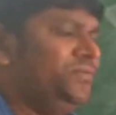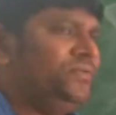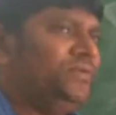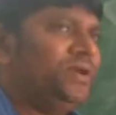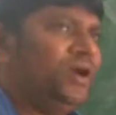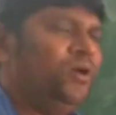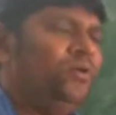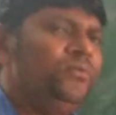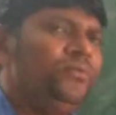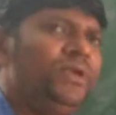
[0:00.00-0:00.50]

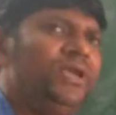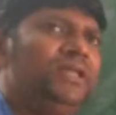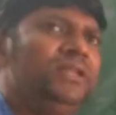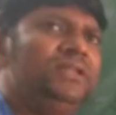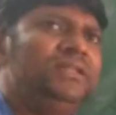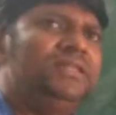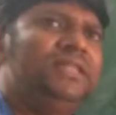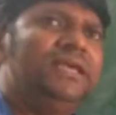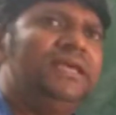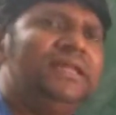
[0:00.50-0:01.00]
how
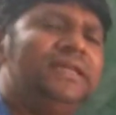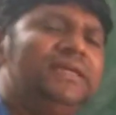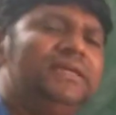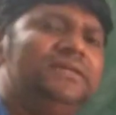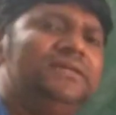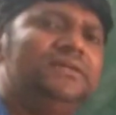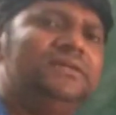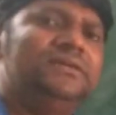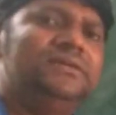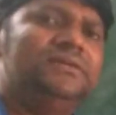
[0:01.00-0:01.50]
can the
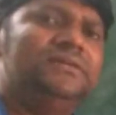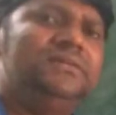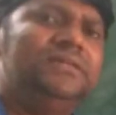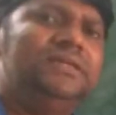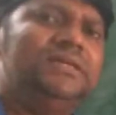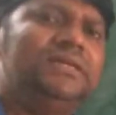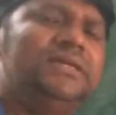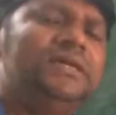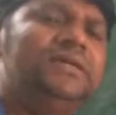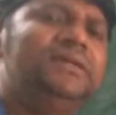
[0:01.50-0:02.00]

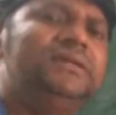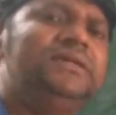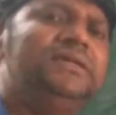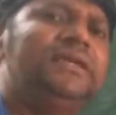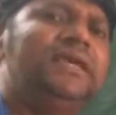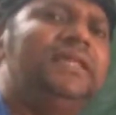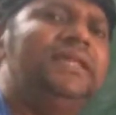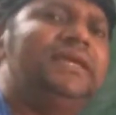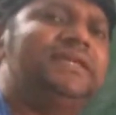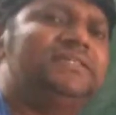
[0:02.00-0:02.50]
country
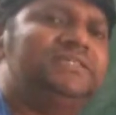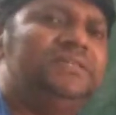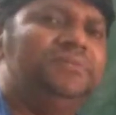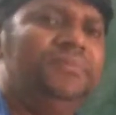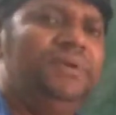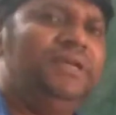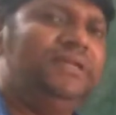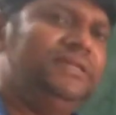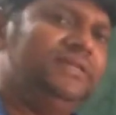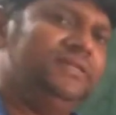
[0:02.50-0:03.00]
can
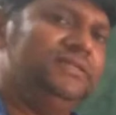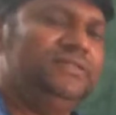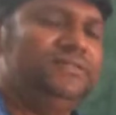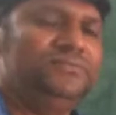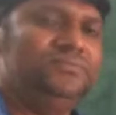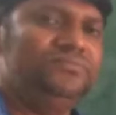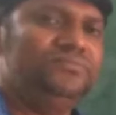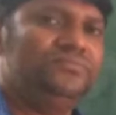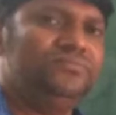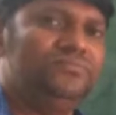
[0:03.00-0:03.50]
estimate
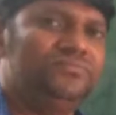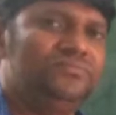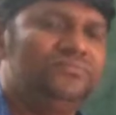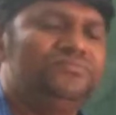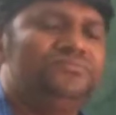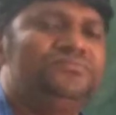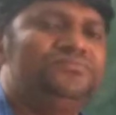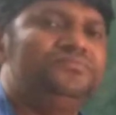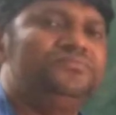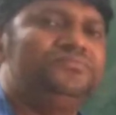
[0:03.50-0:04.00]
it?
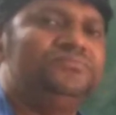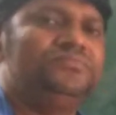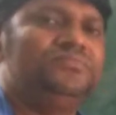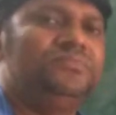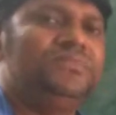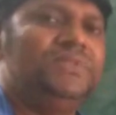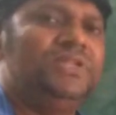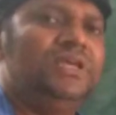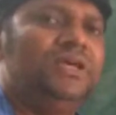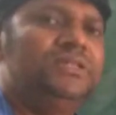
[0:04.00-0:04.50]

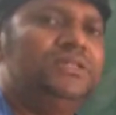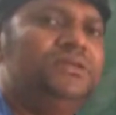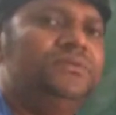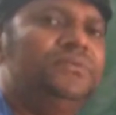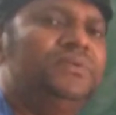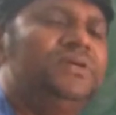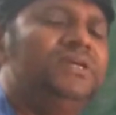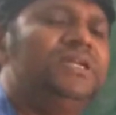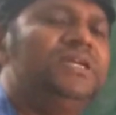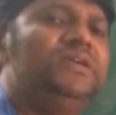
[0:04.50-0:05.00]
The
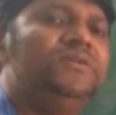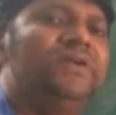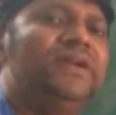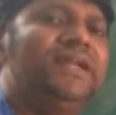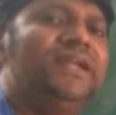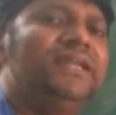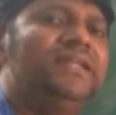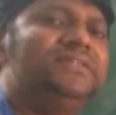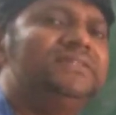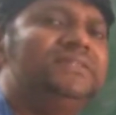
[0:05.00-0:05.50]
World
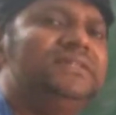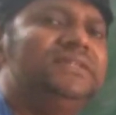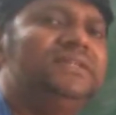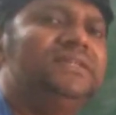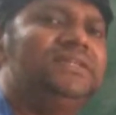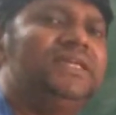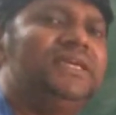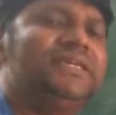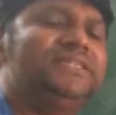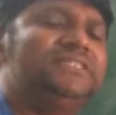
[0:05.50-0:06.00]
United
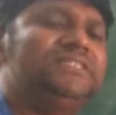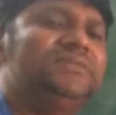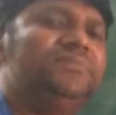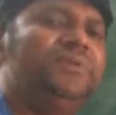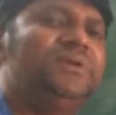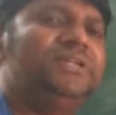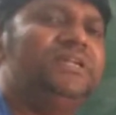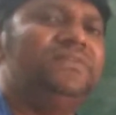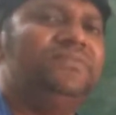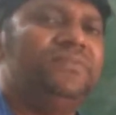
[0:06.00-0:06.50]
Nations
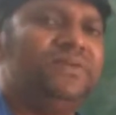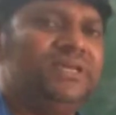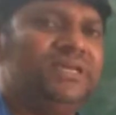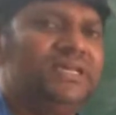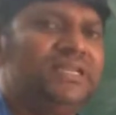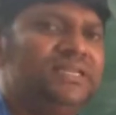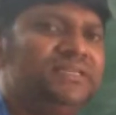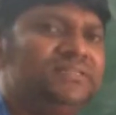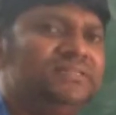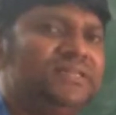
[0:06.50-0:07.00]
estimated
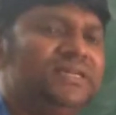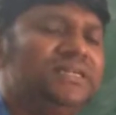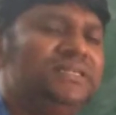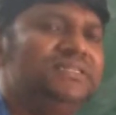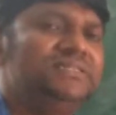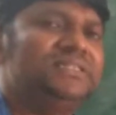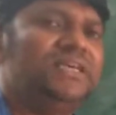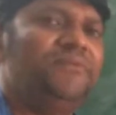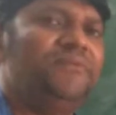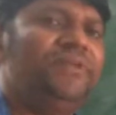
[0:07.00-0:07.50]
figure is
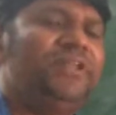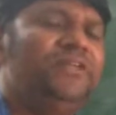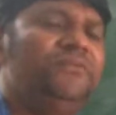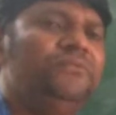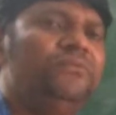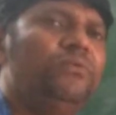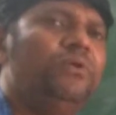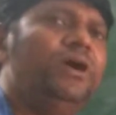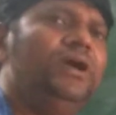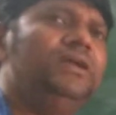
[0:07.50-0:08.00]
that
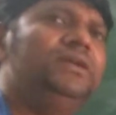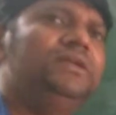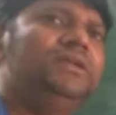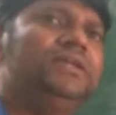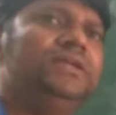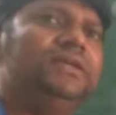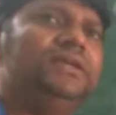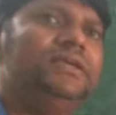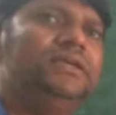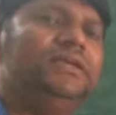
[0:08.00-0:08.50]

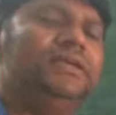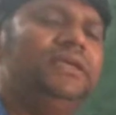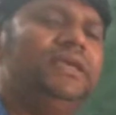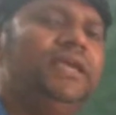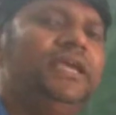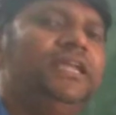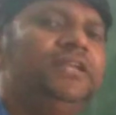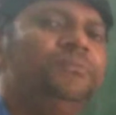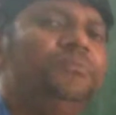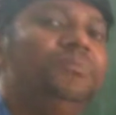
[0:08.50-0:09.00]

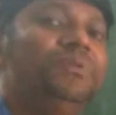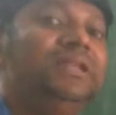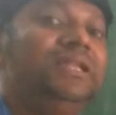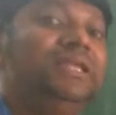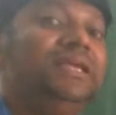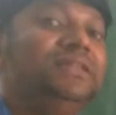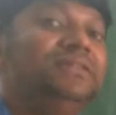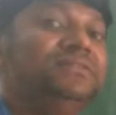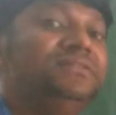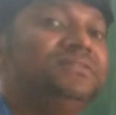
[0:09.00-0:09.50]
17.8
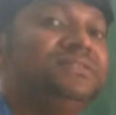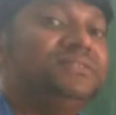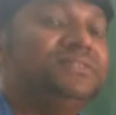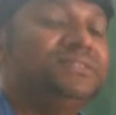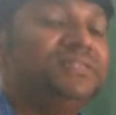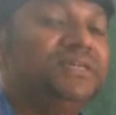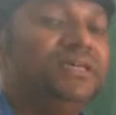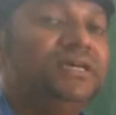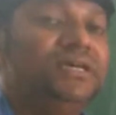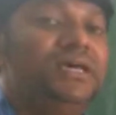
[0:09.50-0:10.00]
billion
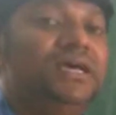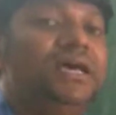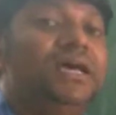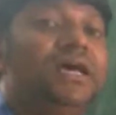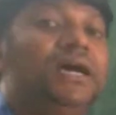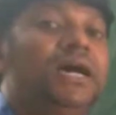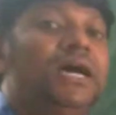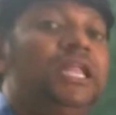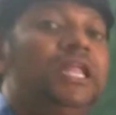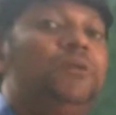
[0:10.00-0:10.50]

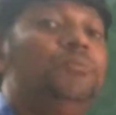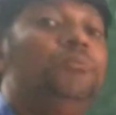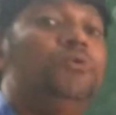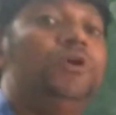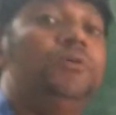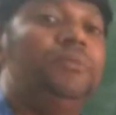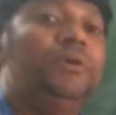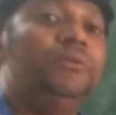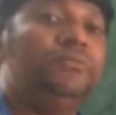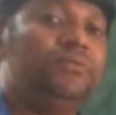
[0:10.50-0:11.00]

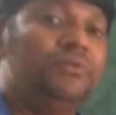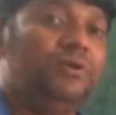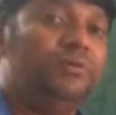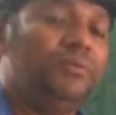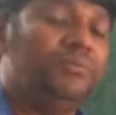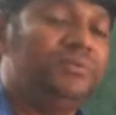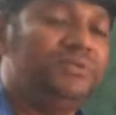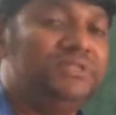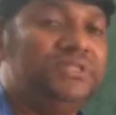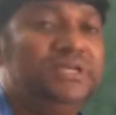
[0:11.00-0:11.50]
unemployment
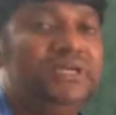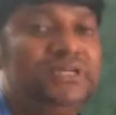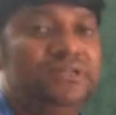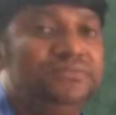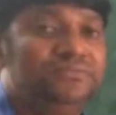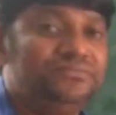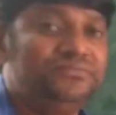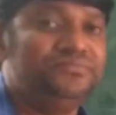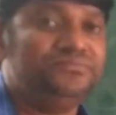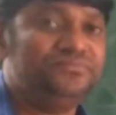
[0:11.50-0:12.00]
problem is there.
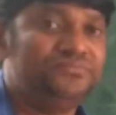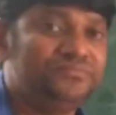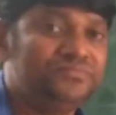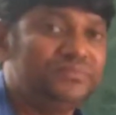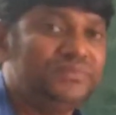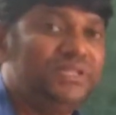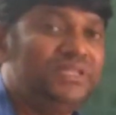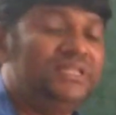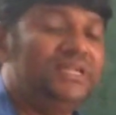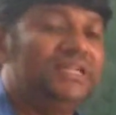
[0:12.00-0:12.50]

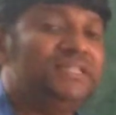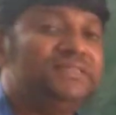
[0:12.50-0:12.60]
That is